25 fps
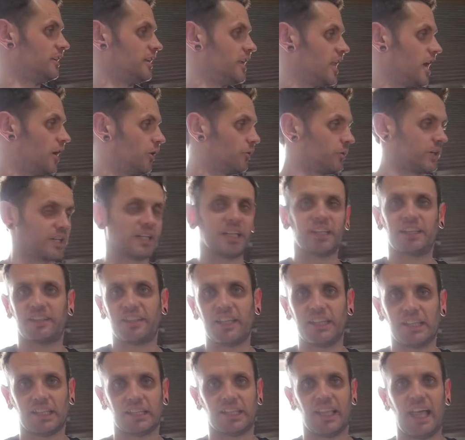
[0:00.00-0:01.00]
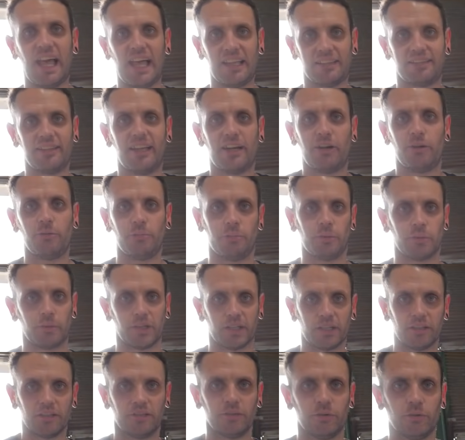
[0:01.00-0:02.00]
Now we're gonna take the glass out, but we're
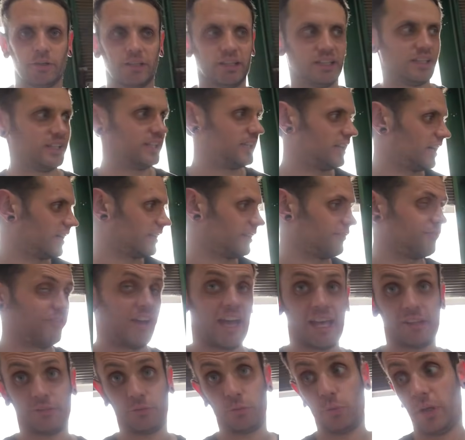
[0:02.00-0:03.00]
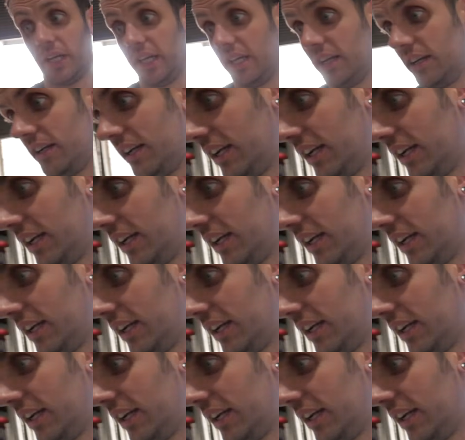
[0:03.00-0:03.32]
gonna do it the, uh, the fast way.